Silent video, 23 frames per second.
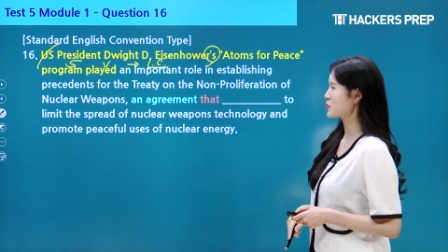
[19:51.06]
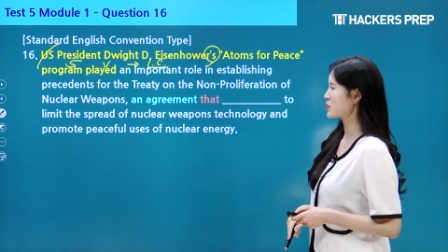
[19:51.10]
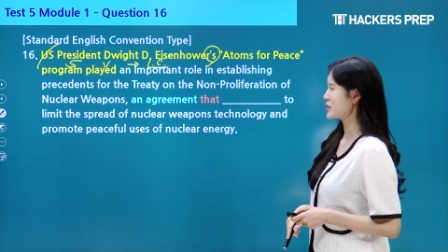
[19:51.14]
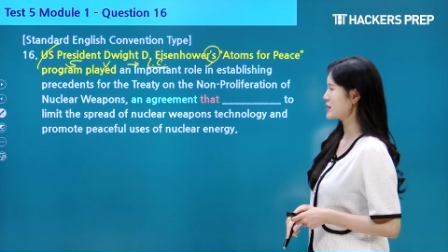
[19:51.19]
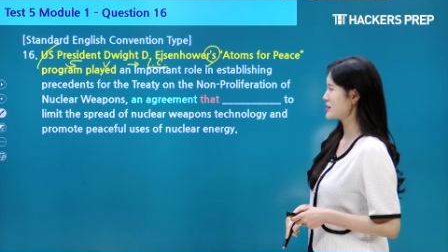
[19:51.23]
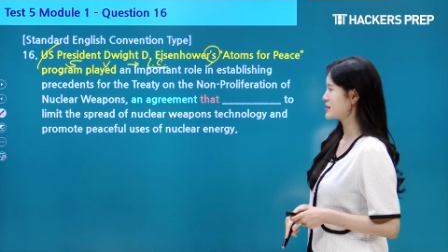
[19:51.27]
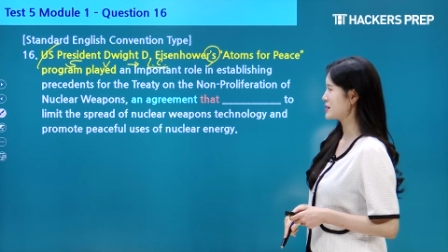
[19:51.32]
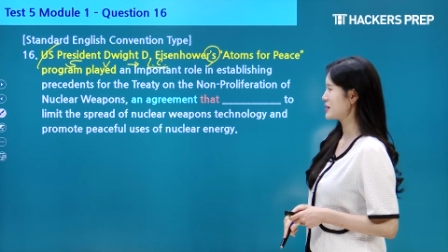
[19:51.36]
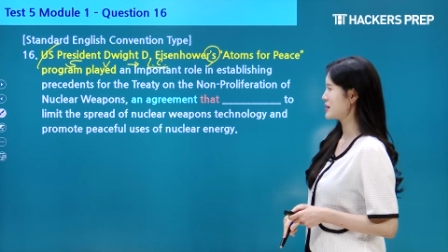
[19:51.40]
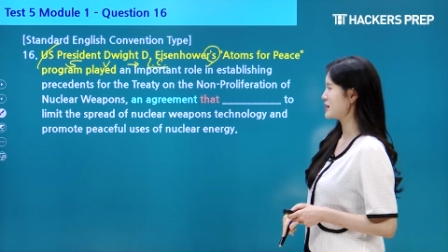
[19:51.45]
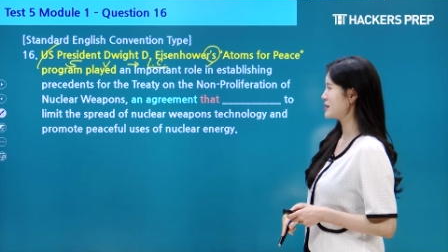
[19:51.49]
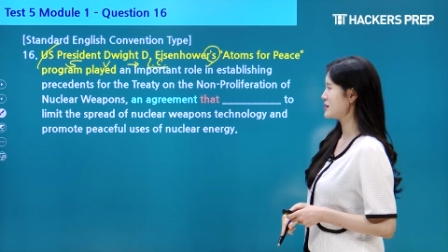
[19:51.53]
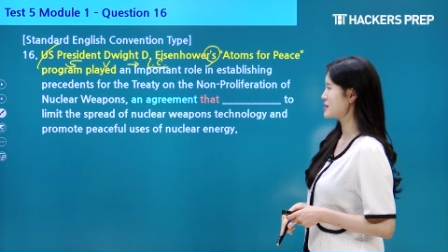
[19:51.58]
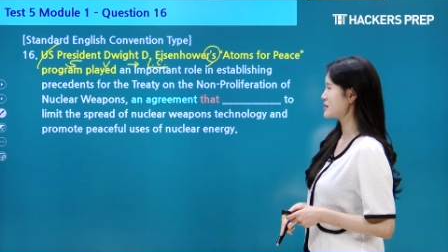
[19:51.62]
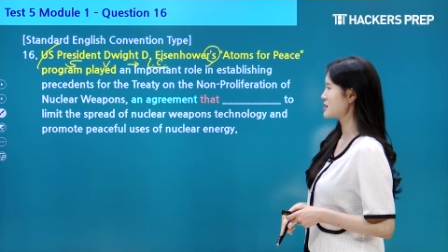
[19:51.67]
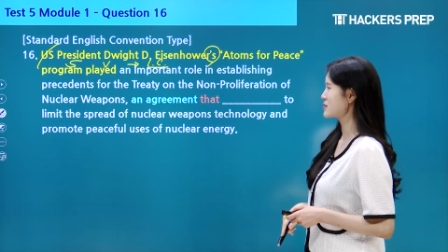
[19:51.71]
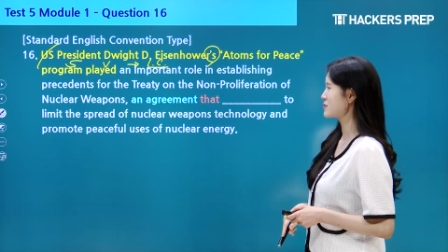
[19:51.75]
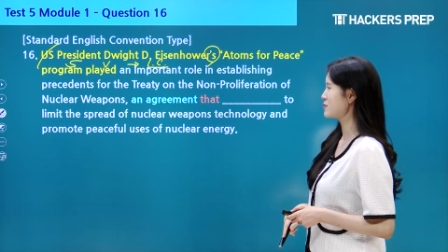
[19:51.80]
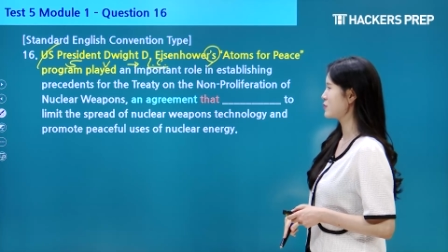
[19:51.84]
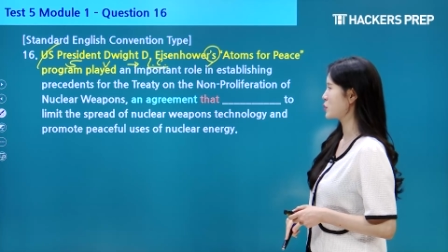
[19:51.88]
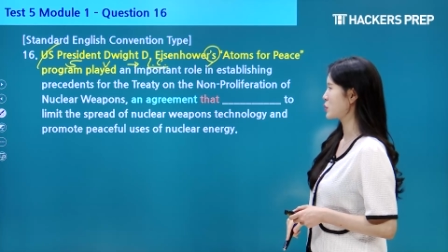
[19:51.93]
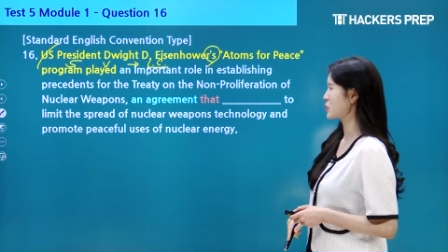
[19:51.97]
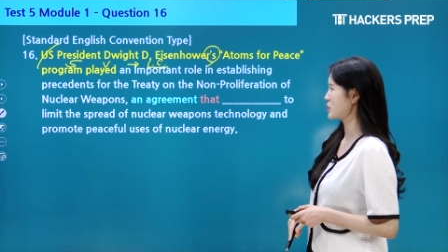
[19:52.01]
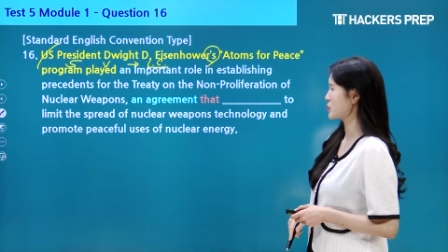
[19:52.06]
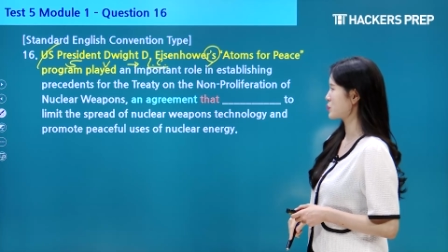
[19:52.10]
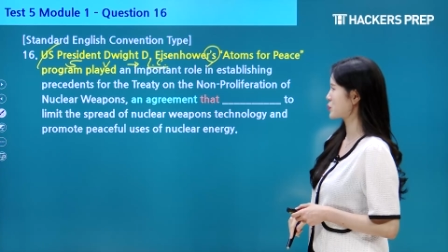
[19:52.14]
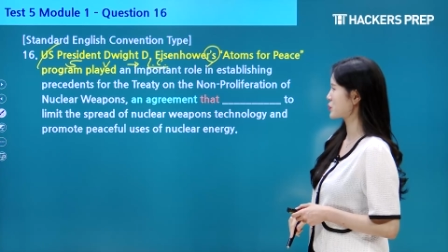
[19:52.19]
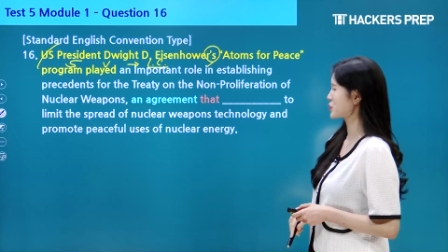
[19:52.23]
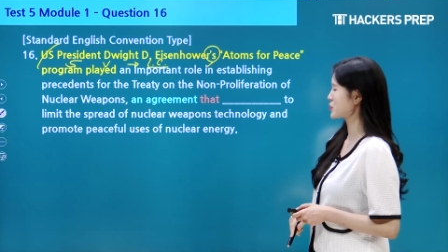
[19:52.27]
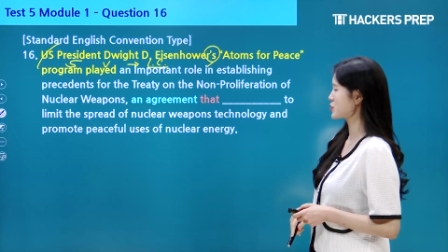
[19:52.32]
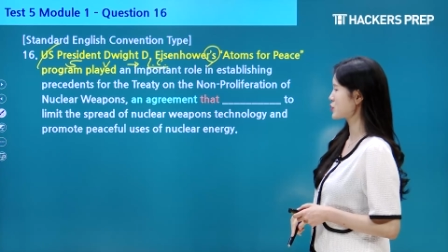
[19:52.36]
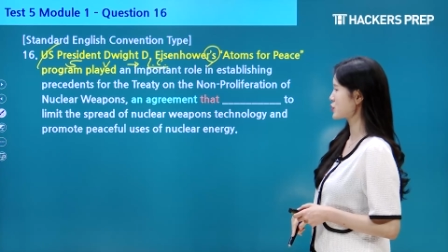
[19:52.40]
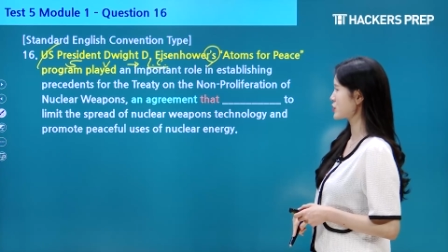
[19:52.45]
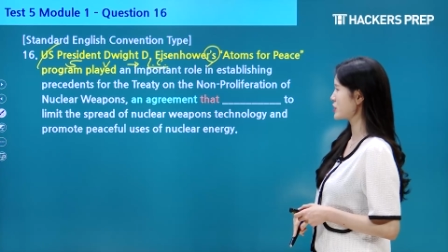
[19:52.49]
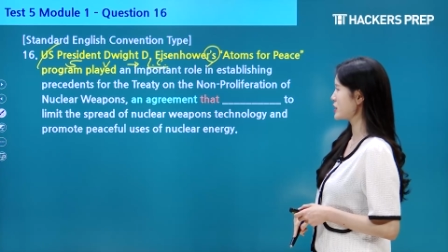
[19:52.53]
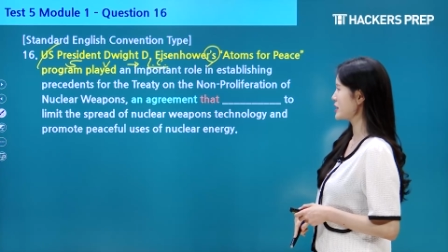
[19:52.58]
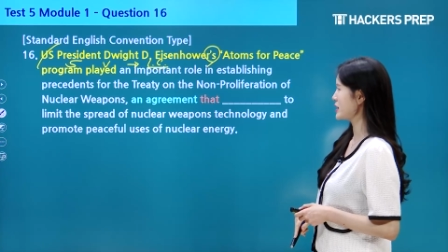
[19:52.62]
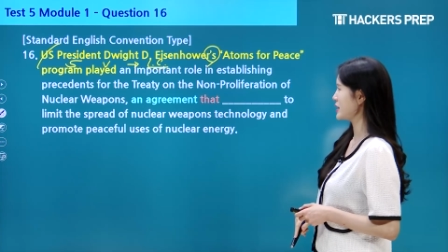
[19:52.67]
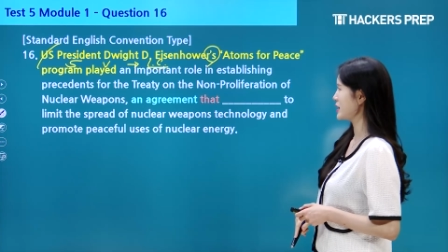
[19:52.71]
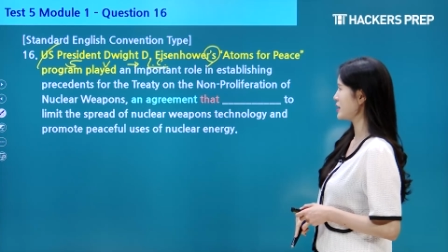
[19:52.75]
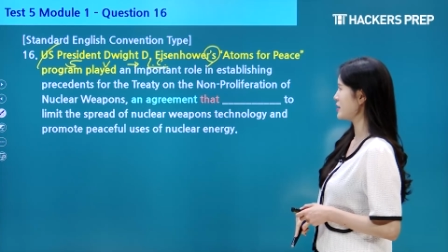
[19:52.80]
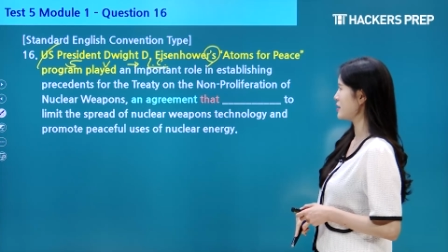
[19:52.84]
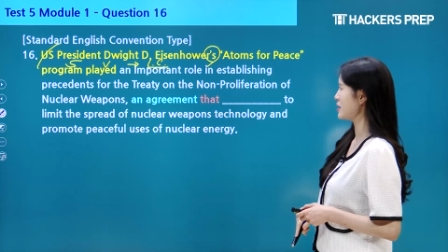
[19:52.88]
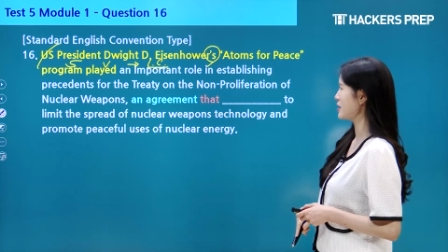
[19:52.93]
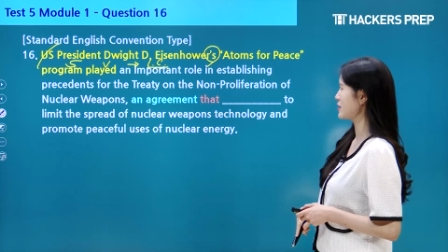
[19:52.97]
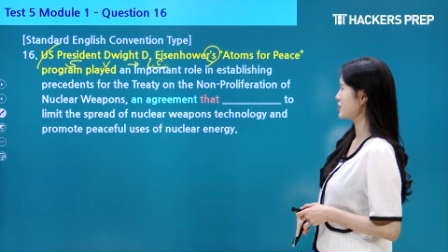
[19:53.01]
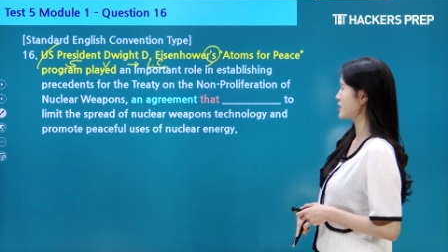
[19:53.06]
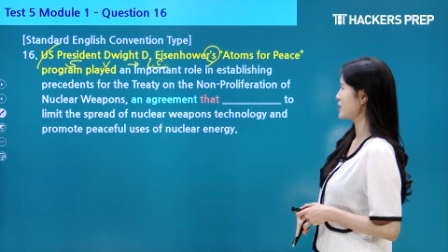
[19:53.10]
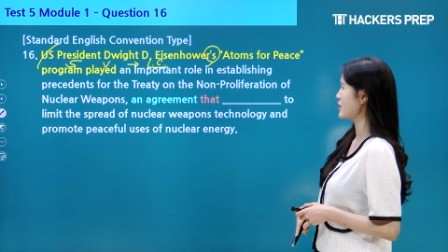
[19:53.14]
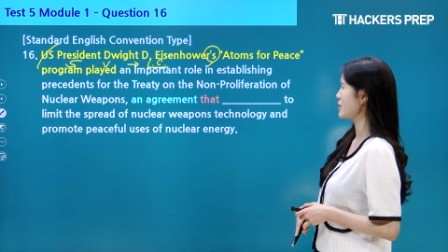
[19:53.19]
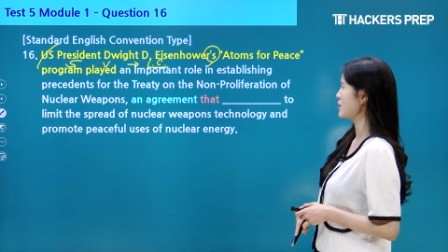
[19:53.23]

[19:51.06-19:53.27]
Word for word: precedents for the Treaty on the